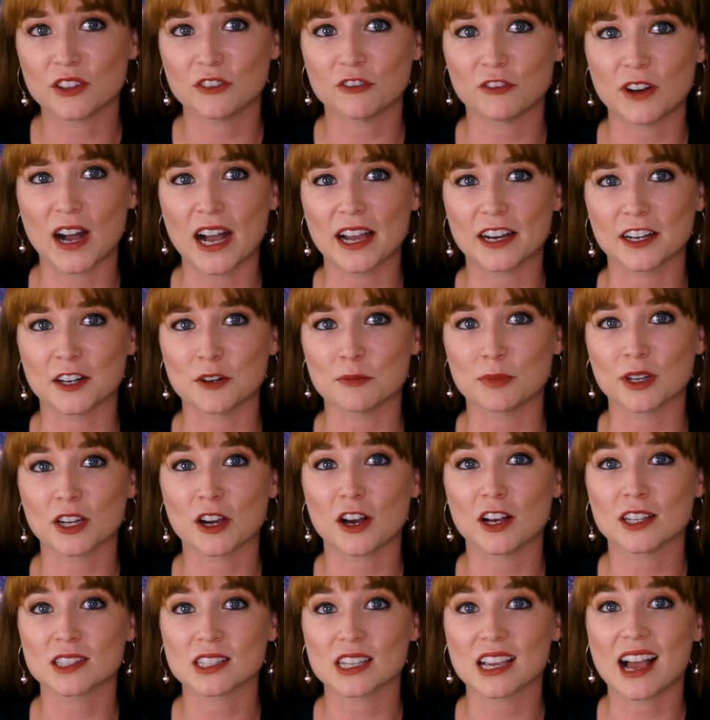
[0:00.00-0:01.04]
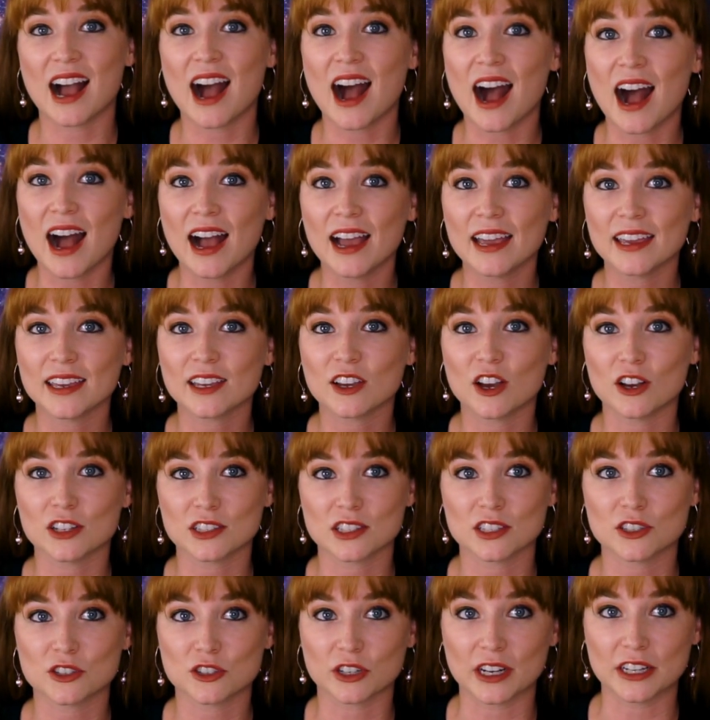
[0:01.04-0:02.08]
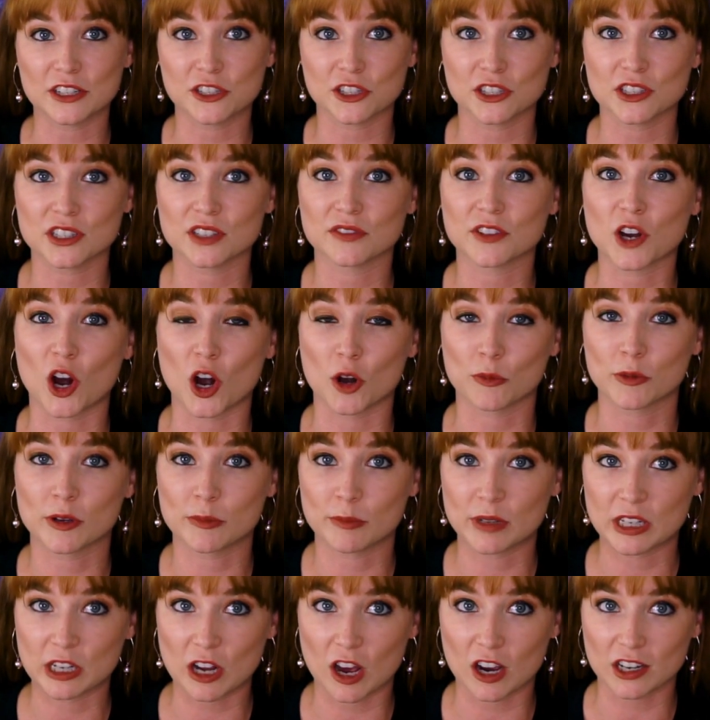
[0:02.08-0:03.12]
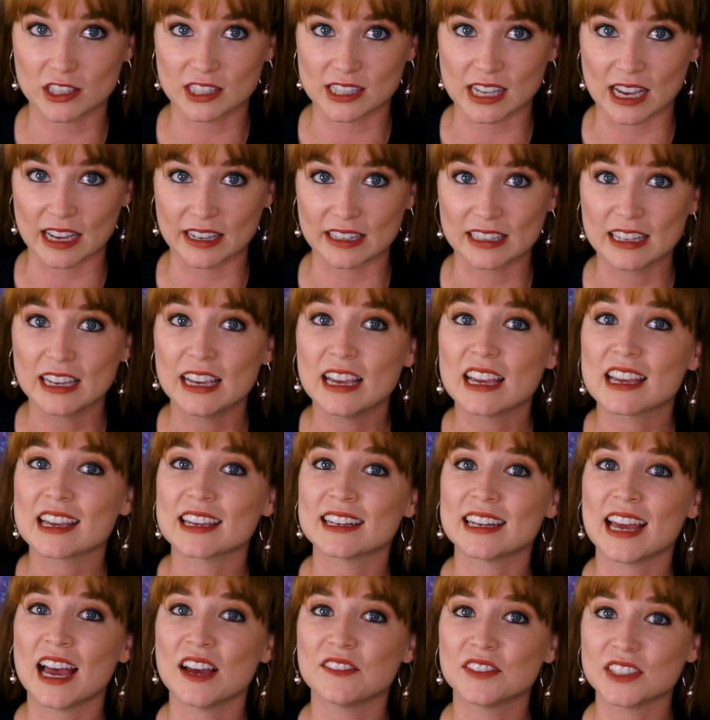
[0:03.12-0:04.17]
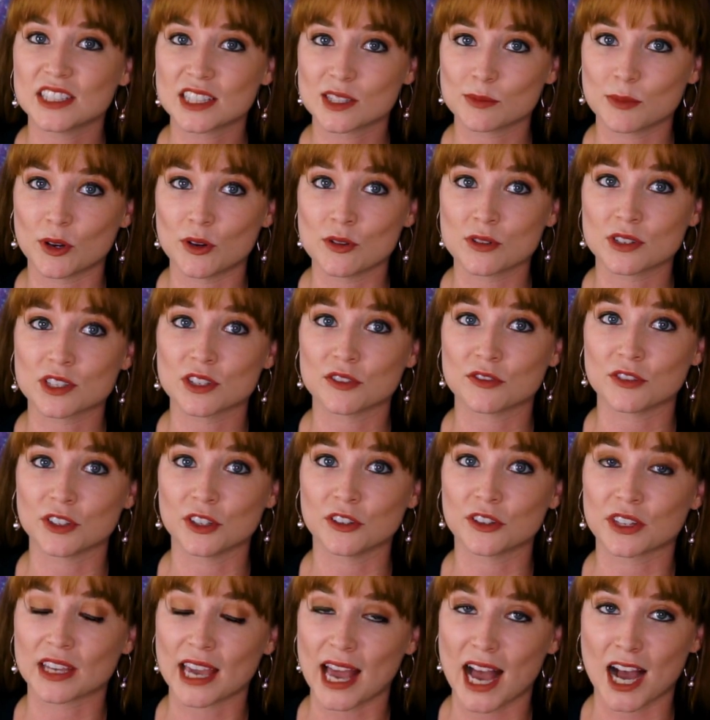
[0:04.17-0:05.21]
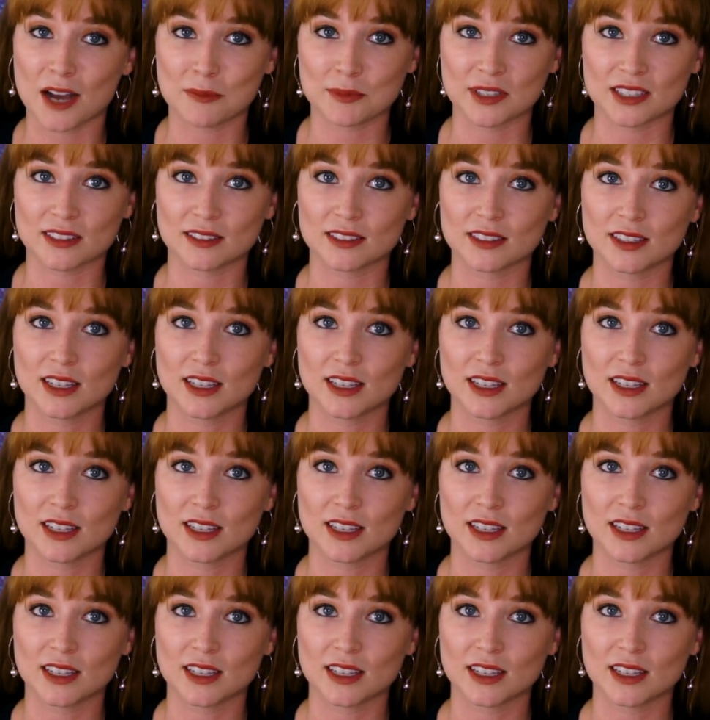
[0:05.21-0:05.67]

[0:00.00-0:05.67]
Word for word: the fire but causing high concentrations of carbon monoxide and heavy smoke to fill the cabin,